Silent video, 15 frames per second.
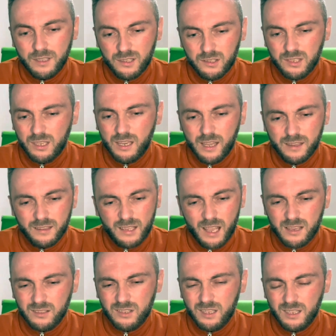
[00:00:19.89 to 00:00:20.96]
She can
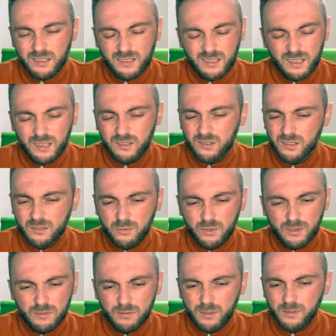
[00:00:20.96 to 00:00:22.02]
dance, she can sing, she's
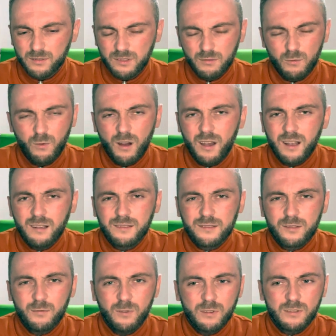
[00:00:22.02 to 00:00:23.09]
beautiful. What else you
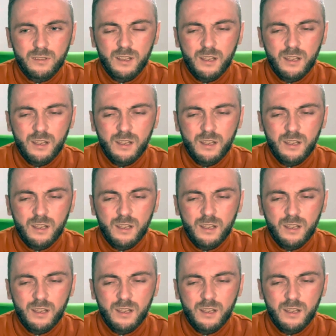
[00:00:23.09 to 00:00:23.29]
want?